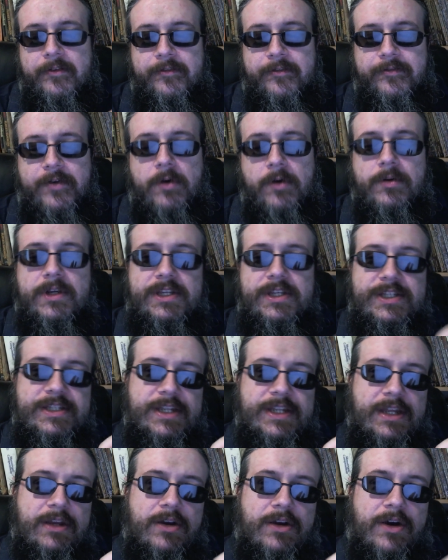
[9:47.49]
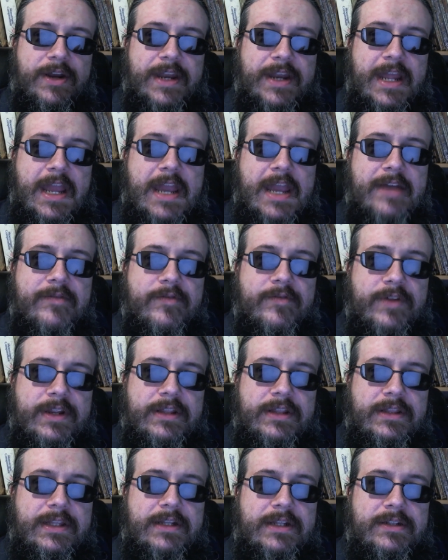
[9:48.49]
focusing on
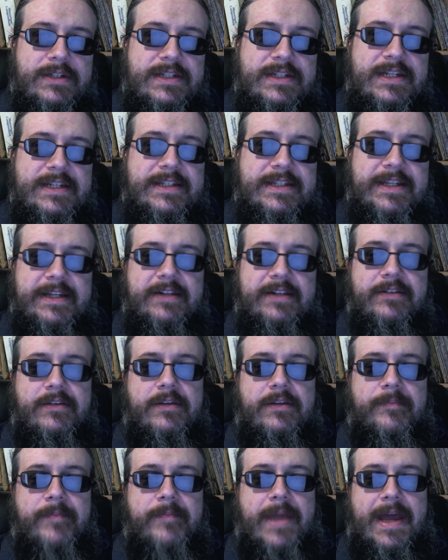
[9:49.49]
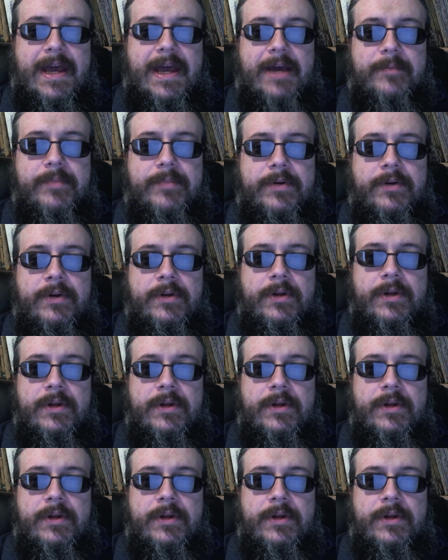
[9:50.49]
every little detail of the map,